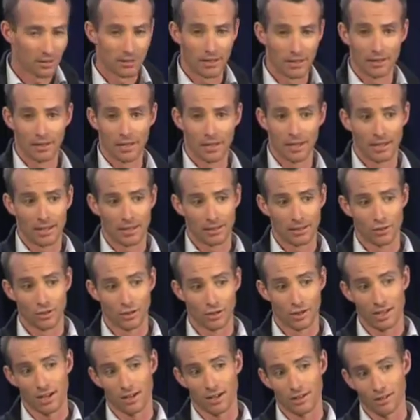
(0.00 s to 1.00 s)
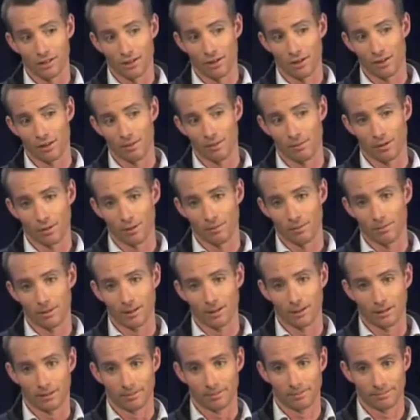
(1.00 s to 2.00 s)
then they're usually outside of the bottom
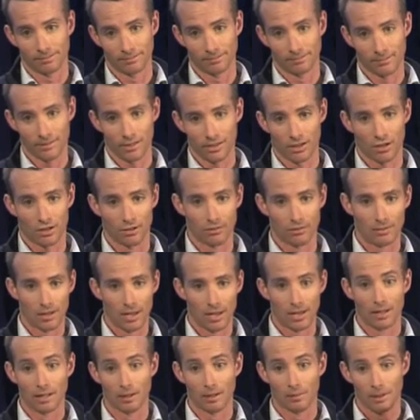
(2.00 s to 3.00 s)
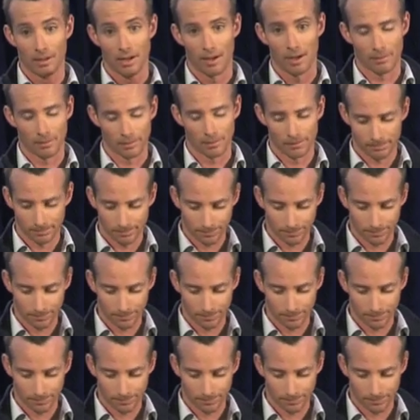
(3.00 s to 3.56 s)
billion, so a little bit up.